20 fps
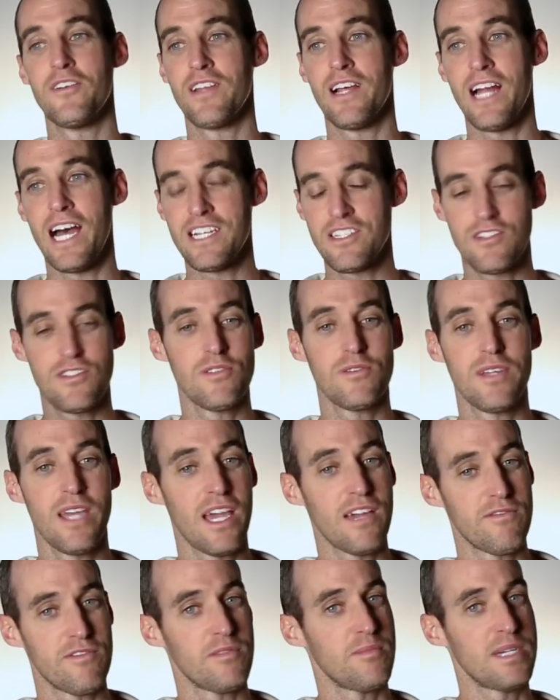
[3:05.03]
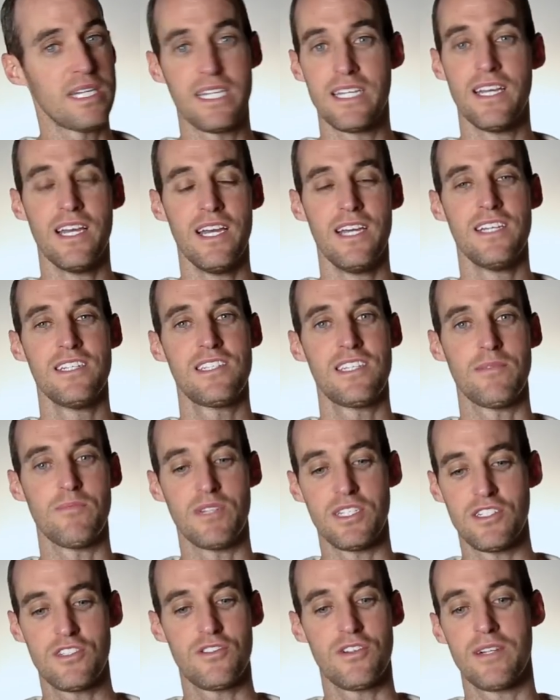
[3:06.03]
The last 2K for me seemed
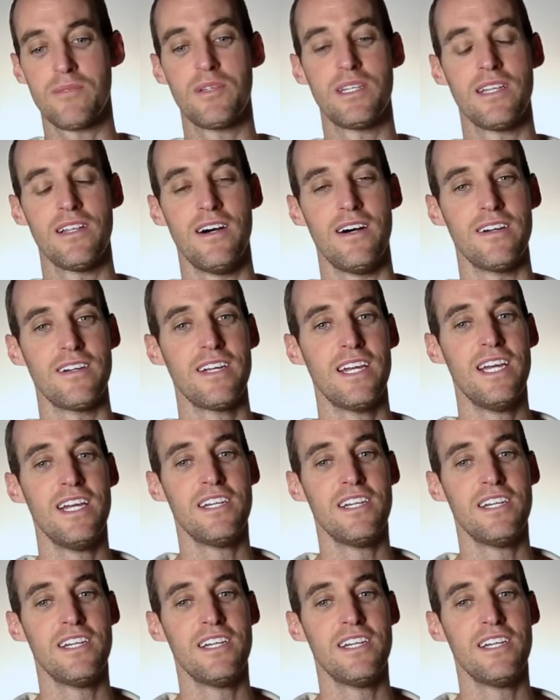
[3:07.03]
extremely long.